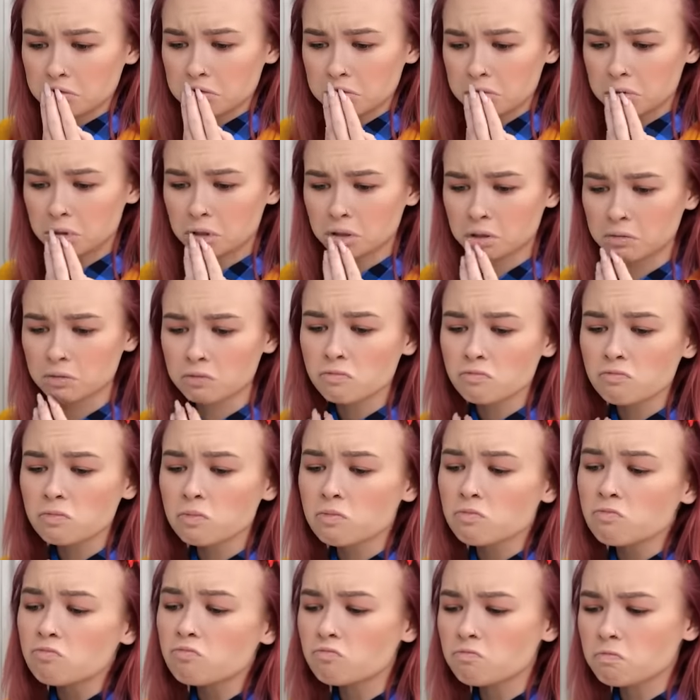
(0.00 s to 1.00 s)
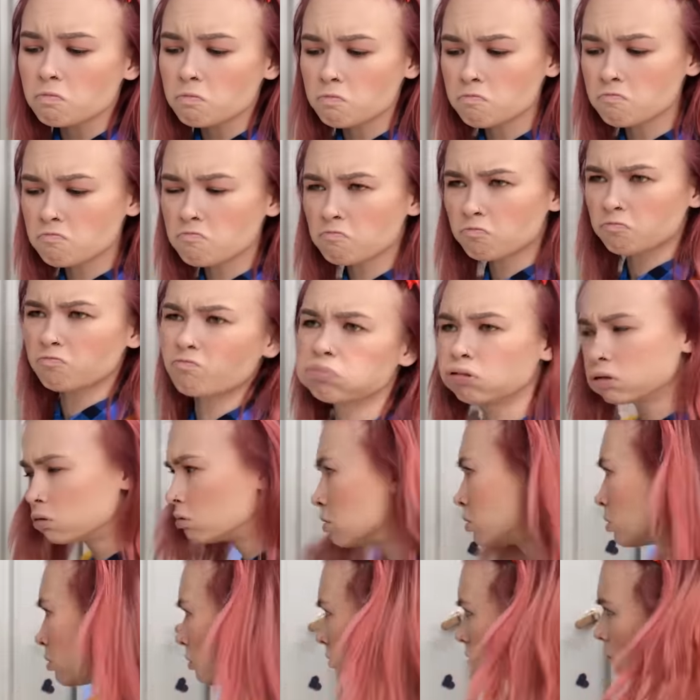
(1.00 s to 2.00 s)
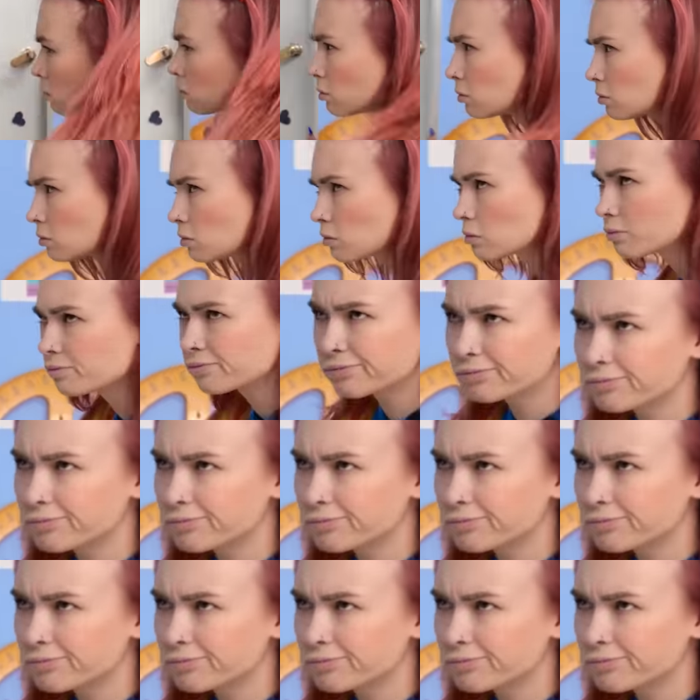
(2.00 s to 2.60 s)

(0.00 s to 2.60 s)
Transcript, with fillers: Probably a lot. I'll never look